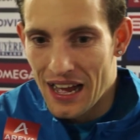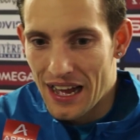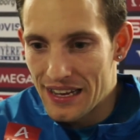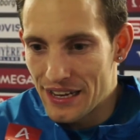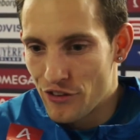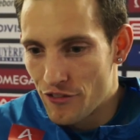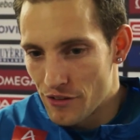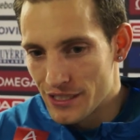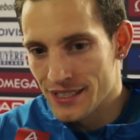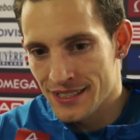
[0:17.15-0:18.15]
I have a
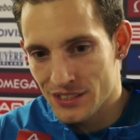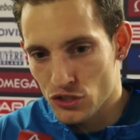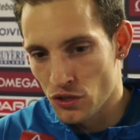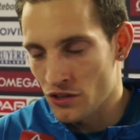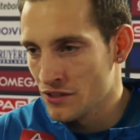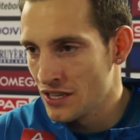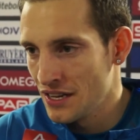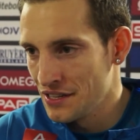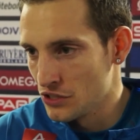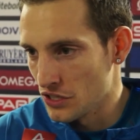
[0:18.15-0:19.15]
very strong
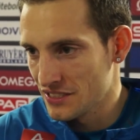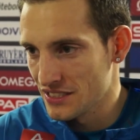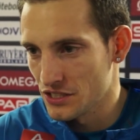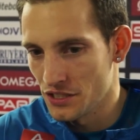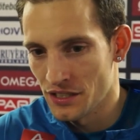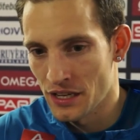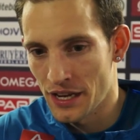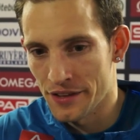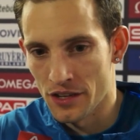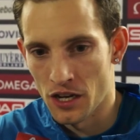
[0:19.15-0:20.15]
indoor season
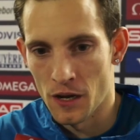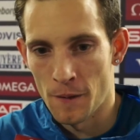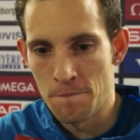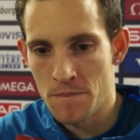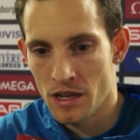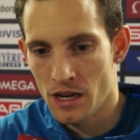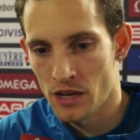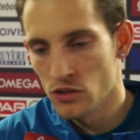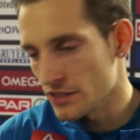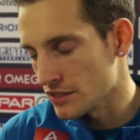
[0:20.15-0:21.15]
and
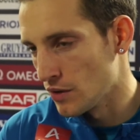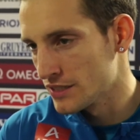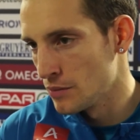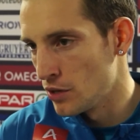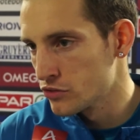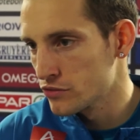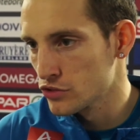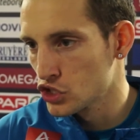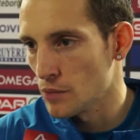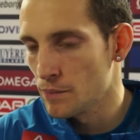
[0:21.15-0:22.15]
I knew that I was able
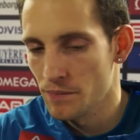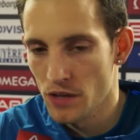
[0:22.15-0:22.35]
to jump